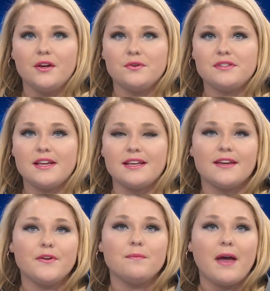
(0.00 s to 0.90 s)
who say
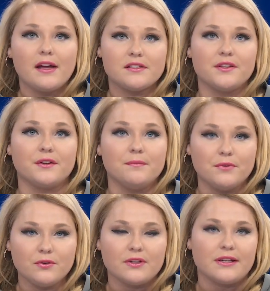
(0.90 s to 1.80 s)
giving back to the
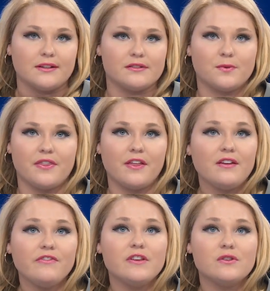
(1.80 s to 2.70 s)
community is what
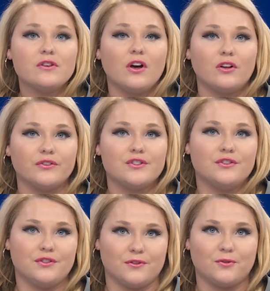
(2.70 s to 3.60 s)
they feel called to
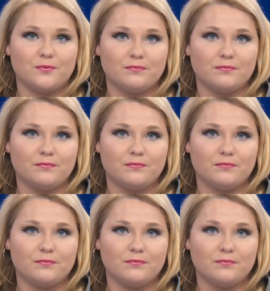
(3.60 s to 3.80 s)
do.